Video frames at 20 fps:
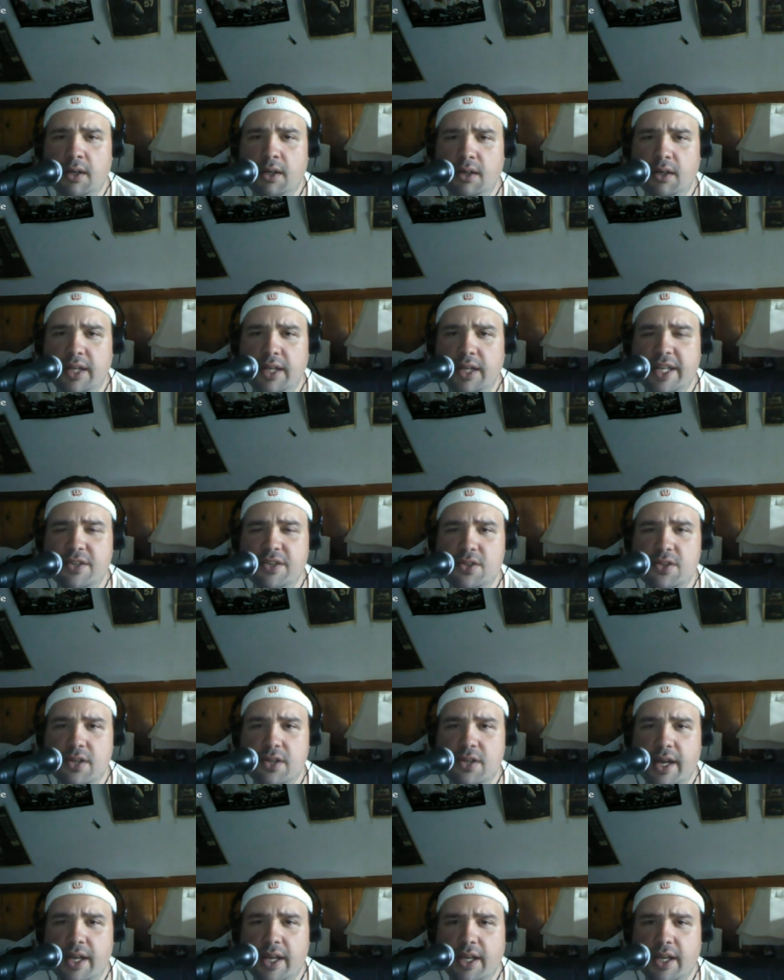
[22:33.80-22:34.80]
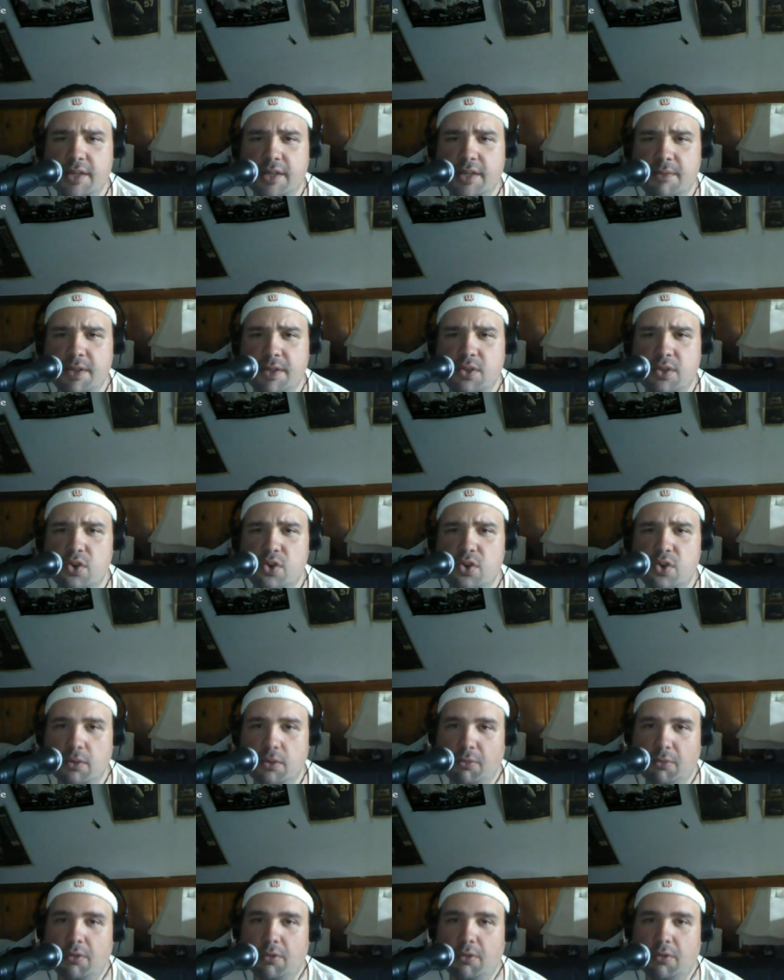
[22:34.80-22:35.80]
Lynn Shay as Miss
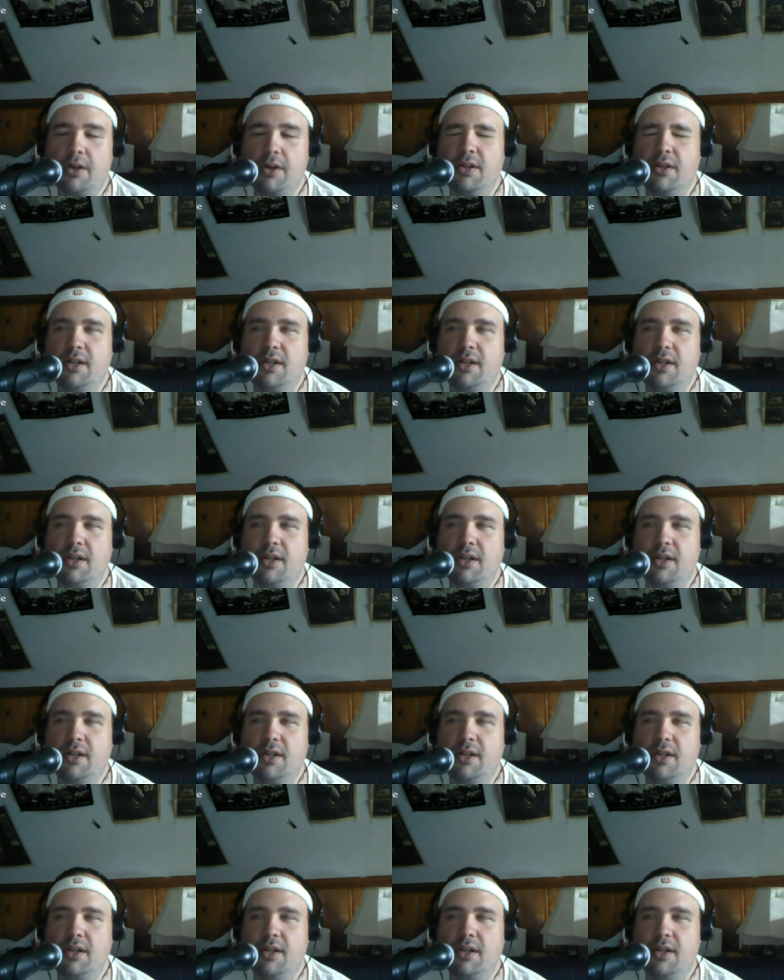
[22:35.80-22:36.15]
Newborn.